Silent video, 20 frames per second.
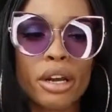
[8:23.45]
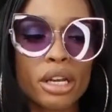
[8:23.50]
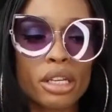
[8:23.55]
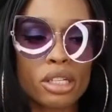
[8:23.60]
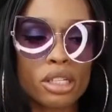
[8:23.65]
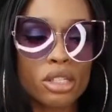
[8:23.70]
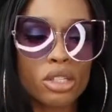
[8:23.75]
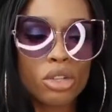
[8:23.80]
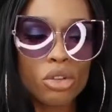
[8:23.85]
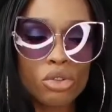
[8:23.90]

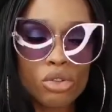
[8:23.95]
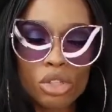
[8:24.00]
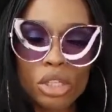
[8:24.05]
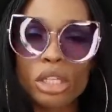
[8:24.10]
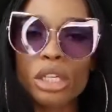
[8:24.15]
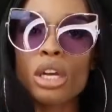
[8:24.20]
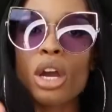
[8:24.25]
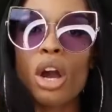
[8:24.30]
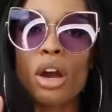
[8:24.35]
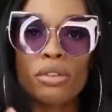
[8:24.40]
It's
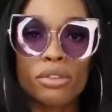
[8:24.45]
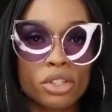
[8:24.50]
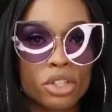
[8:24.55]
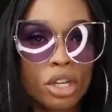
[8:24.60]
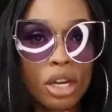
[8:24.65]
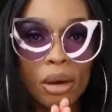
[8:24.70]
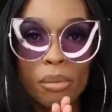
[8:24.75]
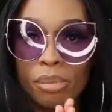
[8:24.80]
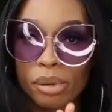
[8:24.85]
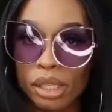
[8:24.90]
usually
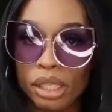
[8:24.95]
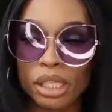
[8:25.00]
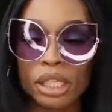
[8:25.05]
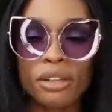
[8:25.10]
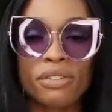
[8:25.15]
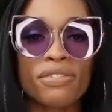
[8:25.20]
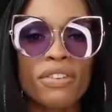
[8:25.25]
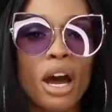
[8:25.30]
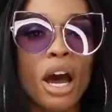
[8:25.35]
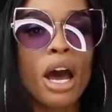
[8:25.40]

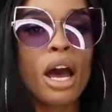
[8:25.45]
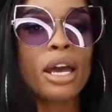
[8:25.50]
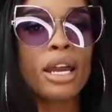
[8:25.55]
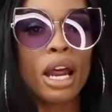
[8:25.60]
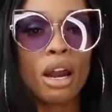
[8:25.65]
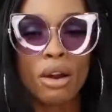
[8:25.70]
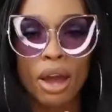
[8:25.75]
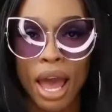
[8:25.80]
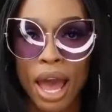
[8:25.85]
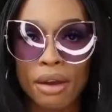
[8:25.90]
completely fine.
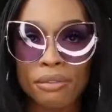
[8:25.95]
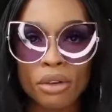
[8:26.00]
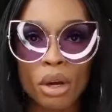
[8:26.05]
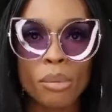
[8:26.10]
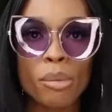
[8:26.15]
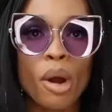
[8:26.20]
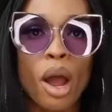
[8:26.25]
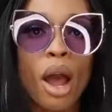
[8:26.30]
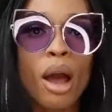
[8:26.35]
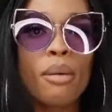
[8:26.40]
I don't have
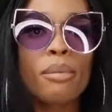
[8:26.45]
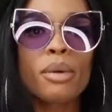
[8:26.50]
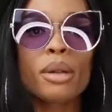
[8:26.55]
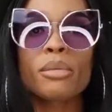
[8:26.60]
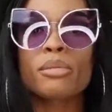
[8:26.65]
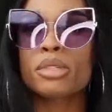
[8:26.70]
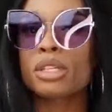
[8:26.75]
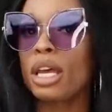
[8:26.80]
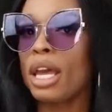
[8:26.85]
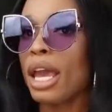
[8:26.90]
no
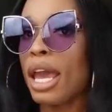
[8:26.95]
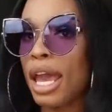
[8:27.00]
problems.